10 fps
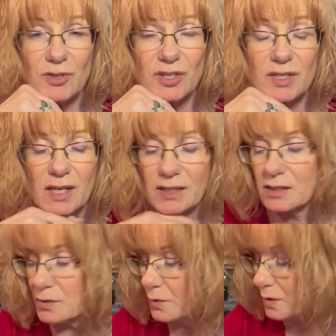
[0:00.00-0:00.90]
just like it
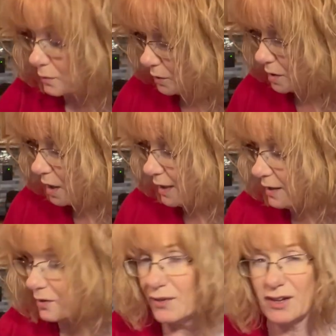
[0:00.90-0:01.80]
does with Tide
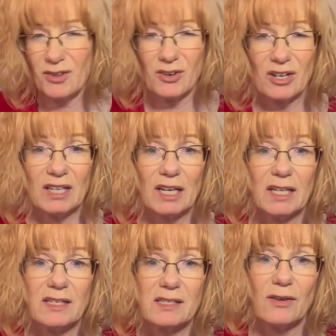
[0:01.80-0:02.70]
and all that other
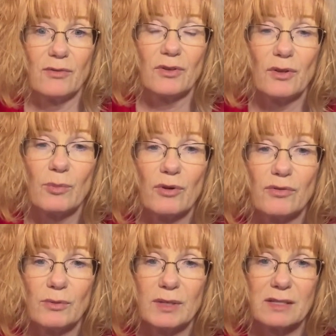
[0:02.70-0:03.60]
gunky stuff with all the
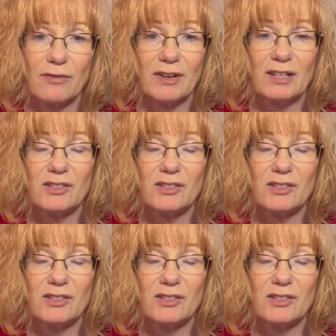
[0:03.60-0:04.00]
perfume and stuff in it.